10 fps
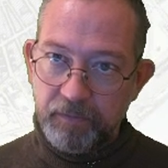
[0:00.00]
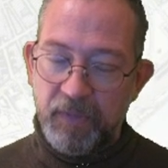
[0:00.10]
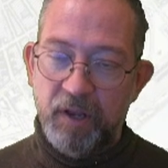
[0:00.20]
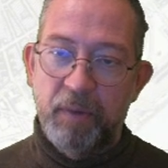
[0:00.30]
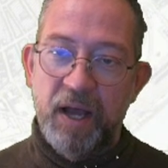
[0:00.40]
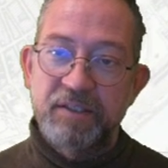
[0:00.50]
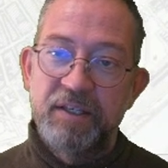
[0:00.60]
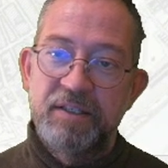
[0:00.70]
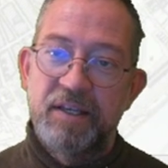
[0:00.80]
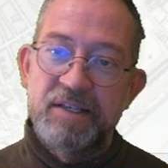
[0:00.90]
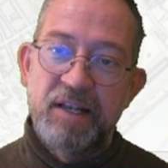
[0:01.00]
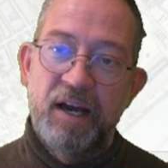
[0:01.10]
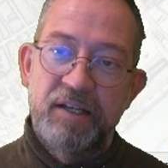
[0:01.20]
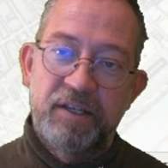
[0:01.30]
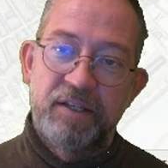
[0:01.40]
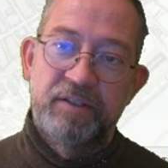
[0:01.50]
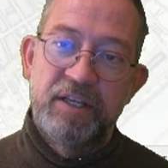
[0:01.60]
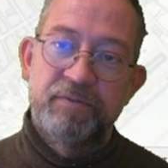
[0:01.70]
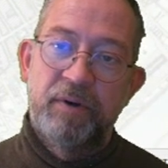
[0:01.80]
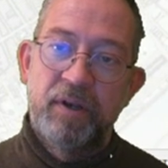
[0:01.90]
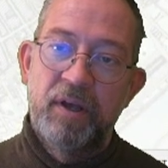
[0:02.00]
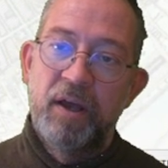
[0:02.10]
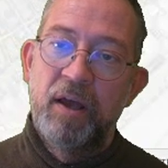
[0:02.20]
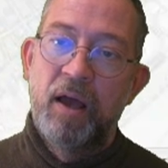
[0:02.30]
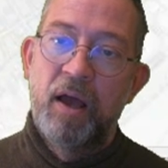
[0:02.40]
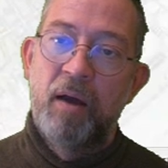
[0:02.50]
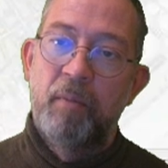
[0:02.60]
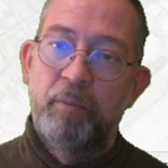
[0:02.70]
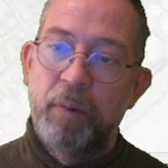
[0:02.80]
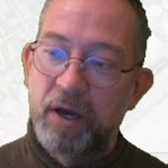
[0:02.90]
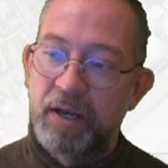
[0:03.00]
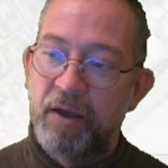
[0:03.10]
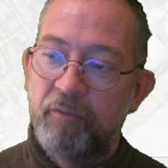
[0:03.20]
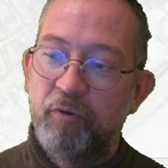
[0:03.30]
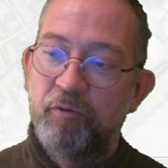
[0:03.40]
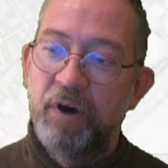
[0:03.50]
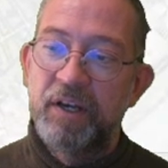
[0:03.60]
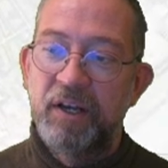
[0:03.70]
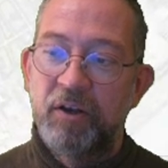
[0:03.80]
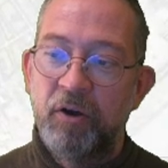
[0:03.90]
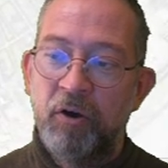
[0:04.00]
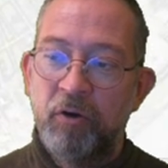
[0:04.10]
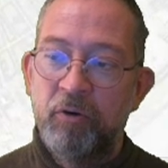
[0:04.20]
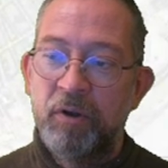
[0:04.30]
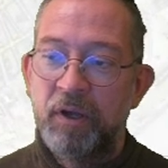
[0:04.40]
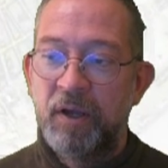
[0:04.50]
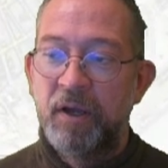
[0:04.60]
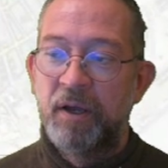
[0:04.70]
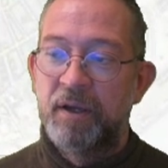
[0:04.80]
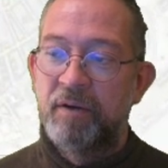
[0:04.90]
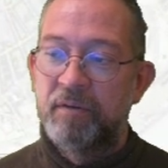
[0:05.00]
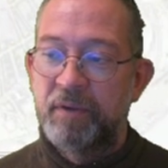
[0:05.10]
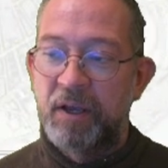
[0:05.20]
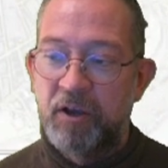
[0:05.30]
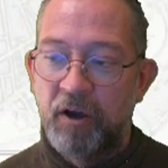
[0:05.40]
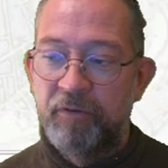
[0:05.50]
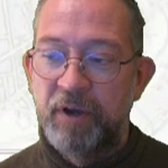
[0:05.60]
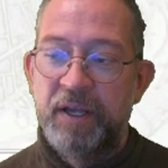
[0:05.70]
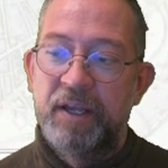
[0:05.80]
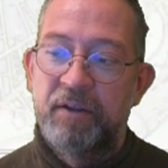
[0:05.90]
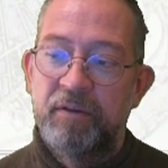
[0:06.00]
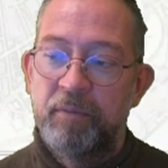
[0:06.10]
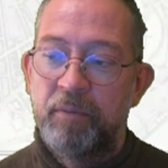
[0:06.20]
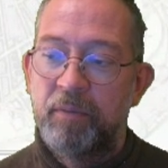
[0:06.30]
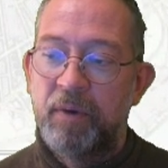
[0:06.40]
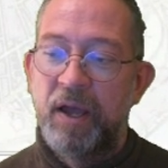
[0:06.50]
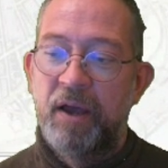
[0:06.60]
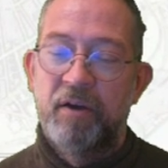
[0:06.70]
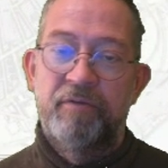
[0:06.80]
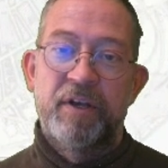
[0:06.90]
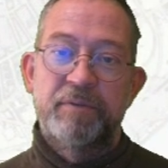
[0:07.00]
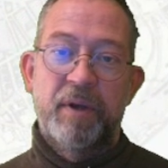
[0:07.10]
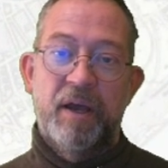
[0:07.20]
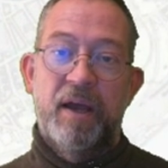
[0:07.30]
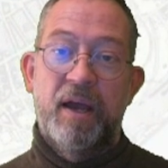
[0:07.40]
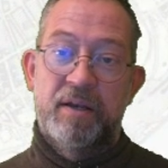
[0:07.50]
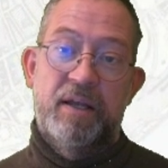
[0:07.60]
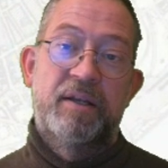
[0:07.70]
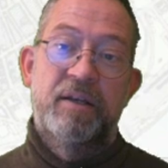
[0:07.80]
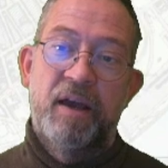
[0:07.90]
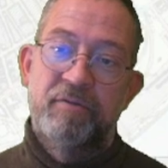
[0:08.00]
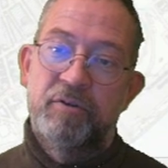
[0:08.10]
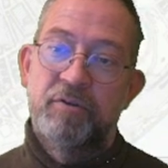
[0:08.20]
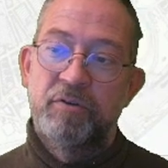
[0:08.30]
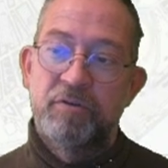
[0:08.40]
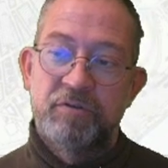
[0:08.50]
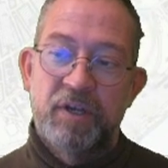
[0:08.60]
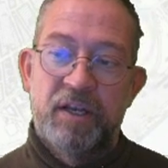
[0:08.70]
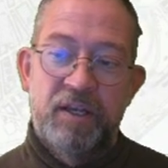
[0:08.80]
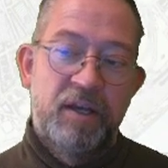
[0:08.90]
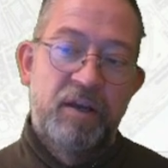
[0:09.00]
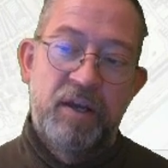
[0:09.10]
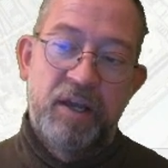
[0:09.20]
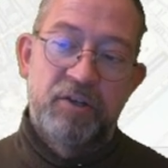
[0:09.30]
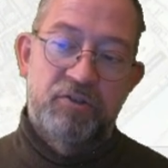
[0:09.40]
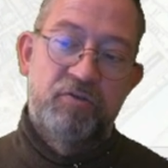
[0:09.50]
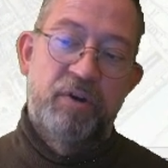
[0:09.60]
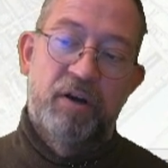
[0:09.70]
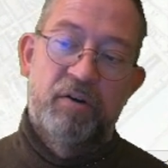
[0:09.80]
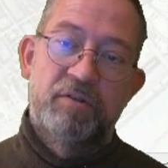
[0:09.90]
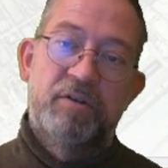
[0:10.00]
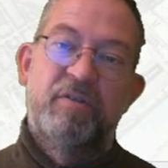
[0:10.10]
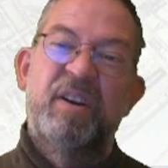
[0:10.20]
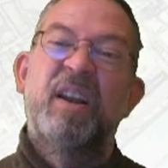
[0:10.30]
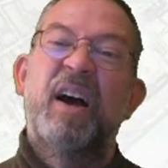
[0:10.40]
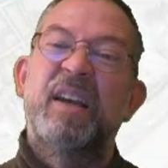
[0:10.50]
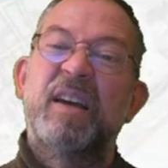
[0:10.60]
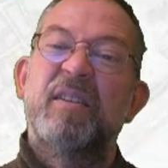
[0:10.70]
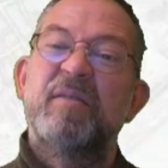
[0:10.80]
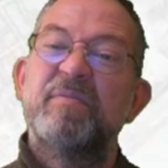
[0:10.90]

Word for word: the mask is as large as this one but with one little hole that covering the area of expert, and I didn't have to use any SQL or something like it